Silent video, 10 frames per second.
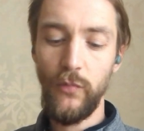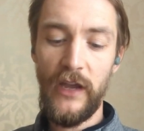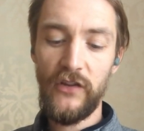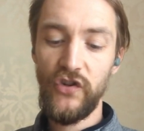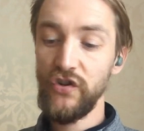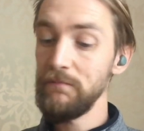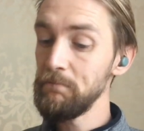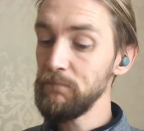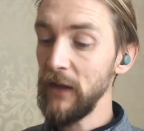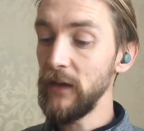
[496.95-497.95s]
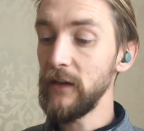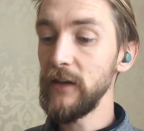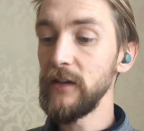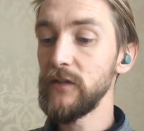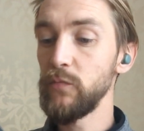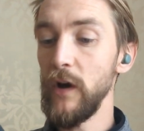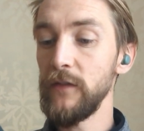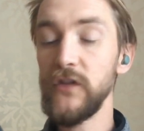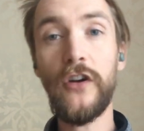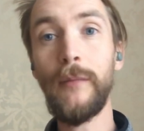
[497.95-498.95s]
which I think is
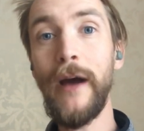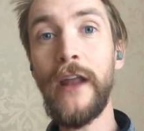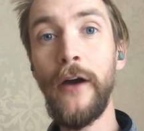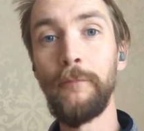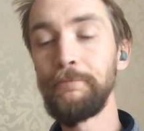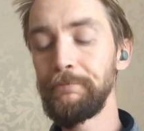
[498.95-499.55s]
worth talking about now.